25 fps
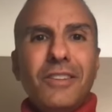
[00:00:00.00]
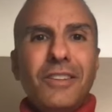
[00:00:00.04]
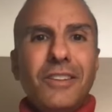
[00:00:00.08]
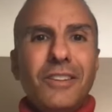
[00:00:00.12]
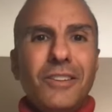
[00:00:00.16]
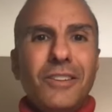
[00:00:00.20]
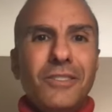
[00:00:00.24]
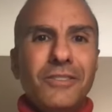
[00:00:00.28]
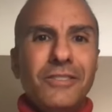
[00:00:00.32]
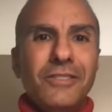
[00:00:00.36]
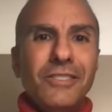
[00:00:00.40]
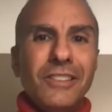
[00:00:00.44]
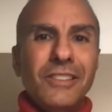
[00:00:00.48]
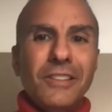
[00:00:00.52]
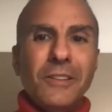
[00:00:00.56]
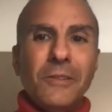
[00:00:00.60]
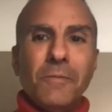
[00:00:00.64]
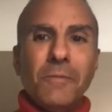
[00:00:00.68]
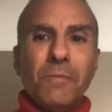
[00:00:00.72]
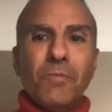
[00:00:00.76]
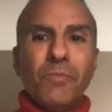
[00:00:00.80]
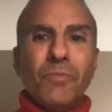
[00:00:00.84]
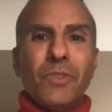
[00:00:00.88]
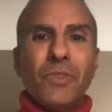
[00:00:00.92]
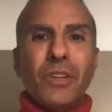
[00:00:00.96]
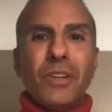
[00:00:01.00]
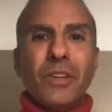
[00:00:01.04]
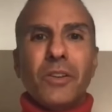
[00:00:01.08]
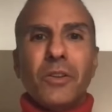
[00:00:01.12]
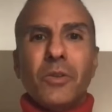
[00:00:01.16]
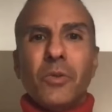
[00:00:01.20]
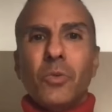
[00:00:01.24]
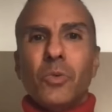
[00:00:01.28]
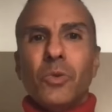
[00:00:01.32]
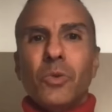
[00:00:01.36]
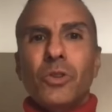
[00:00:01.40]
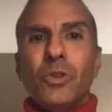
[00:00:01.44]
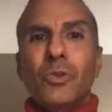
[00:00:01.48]
You know,
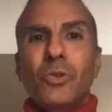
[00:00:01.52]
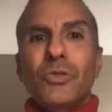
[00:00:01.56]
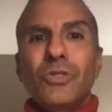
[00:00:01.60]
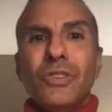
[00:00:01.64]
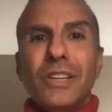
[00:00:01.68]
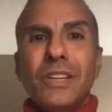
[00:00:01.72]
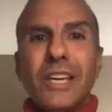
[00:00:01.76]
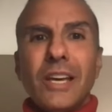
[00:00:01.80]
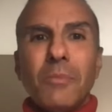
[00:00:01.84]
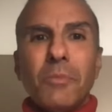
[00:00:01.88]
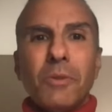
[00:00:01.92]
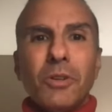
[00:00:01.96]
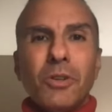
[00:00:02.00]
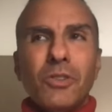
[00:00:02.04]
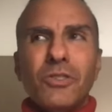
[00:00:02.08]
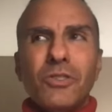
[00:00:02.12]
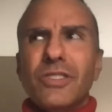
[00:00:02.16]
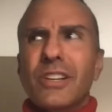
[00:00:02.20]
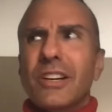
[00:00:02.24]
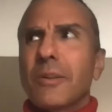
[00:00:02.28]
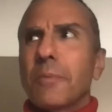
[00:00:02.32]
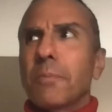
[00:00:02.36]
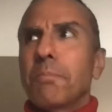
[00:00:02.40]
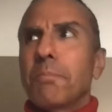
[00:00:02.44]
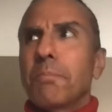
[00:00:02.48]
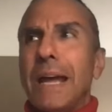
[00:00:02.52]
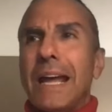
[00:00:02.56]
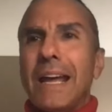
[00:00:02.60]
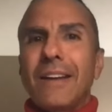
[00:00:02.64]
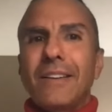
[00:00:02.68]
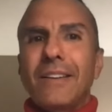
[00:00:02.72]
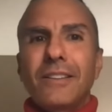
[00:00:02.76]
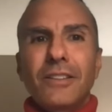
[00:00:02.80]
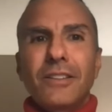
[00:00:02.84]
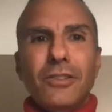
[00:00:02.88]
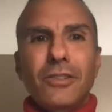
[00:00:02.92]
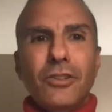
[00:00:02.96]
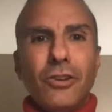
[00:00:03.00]
hmm. using chemicals that are
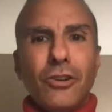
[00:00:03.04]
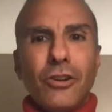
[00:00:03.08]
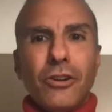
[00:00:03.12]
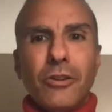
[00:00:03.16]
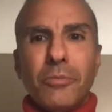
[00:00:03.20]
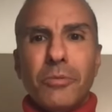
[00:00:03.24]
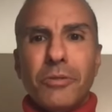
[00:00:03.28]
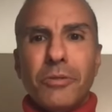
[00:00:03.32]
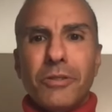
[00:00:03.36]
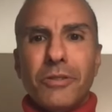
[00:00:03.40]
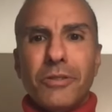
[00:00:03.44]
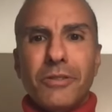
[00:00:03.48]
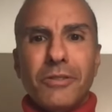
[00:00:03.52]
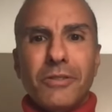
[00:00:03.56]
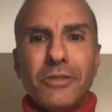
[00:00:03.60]
banned in Europe.